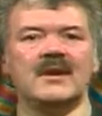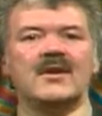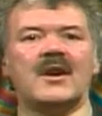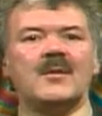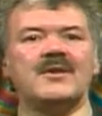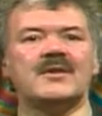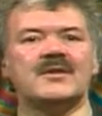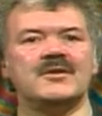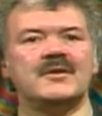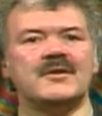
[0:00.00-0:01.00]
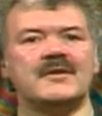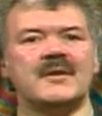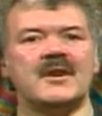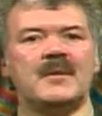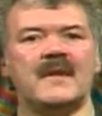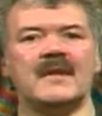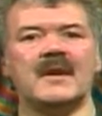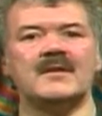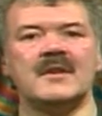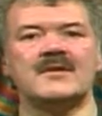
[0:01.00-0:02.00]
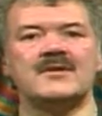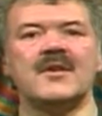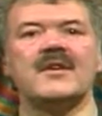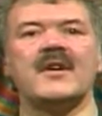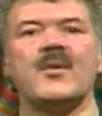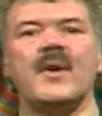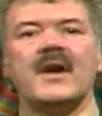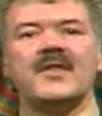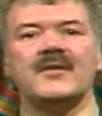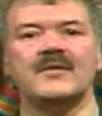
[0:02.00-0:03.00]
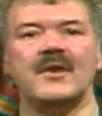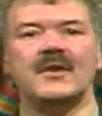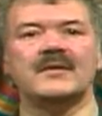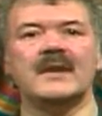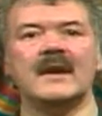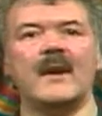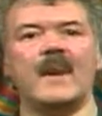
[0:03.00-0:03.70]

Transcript: nor are we too concerned about the extraordinary wealth involved